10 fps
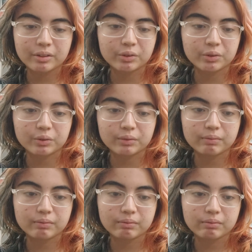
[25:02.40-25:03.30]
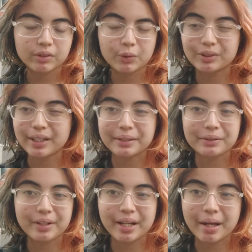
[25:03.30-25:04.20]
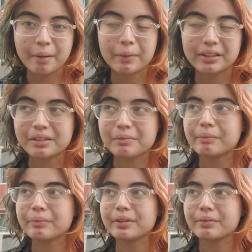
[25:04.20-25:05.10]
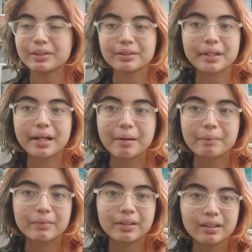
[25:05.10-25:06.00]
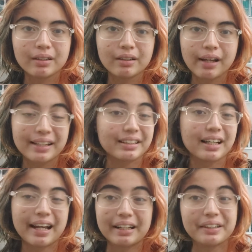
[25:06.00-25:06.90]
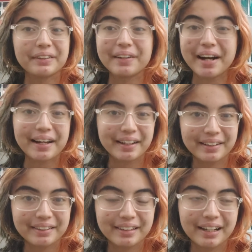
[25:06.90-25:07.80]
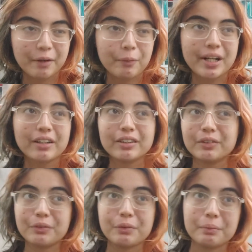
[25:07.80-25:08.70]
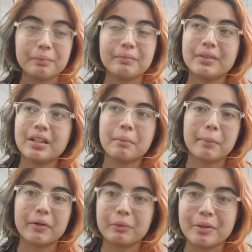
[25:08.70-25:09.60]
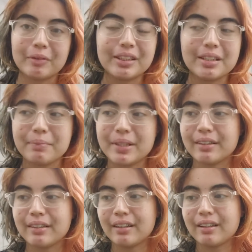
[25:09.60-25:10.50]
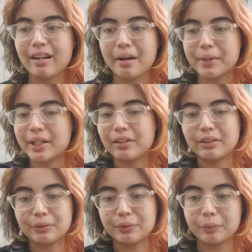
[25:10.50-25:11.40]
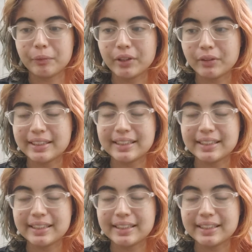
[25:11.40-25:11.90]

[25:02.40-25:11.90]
dude. It was like 3 a.m. I still remember. It was 3 a.m. I cried. And I went out of the room. My roommate was sleeping. I went out of the room, went to the